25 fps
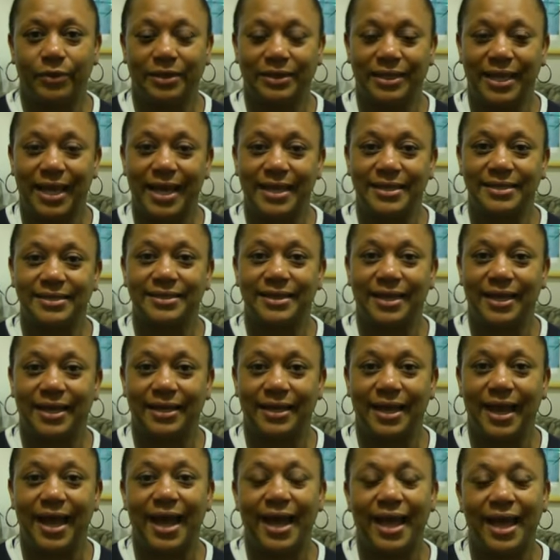realized
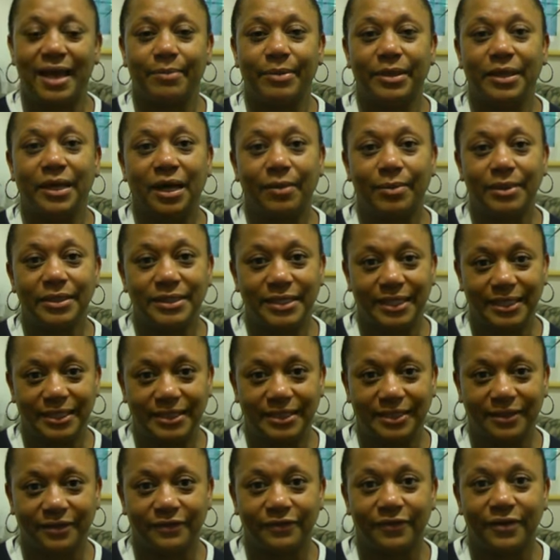that I had become
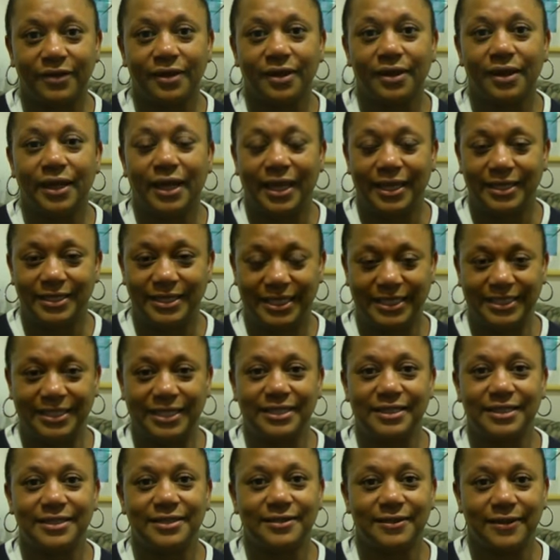
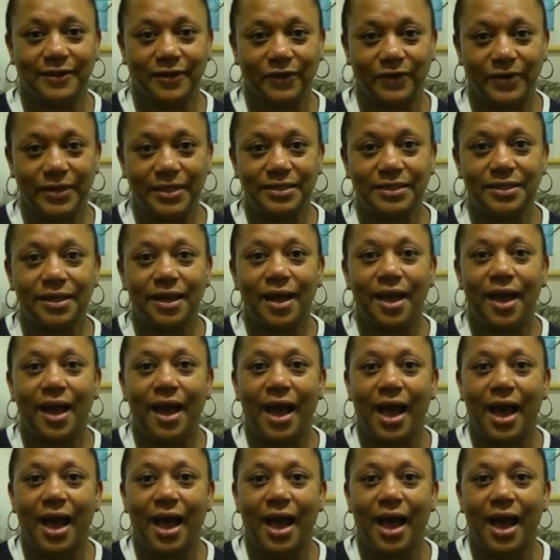addicted to cigarettes.